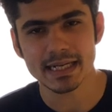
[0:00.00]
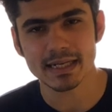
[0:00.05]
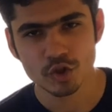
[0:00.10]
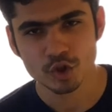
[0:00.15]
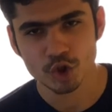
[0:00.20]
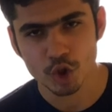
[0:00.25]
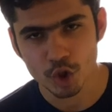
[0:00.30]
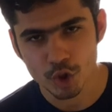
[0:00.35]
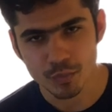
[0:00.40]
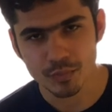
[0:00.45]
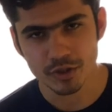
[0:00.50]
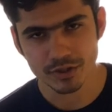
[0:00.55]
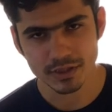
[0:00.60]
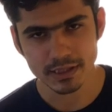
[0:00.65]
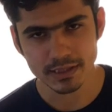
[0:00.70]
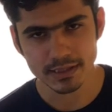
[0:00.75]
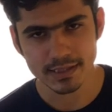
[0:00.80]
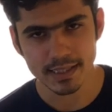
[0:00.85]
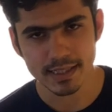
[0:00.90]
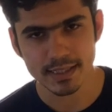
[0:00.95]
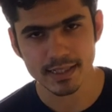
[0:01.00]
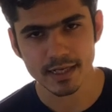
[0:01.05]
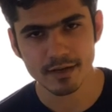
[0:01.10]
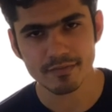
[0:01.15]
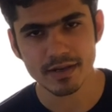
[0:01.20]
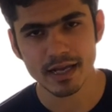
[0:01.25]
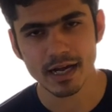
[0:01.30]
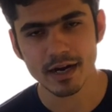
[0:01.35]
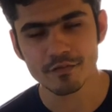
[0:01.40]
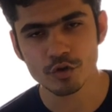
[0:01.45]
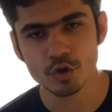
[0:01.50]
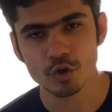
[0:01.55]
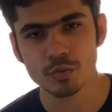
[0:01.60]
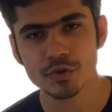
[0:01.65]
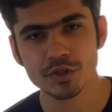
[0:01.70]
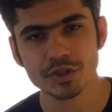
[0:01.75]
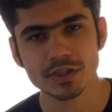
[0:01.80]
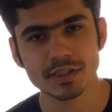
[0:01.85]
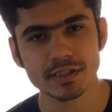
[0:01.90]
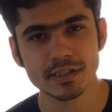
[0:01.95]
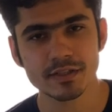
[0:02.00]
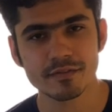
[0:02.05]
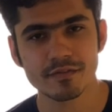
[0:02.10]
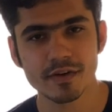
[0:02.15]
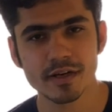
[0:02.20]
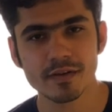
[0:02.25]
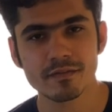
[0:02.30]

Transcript: So to process data, we have two processing framework.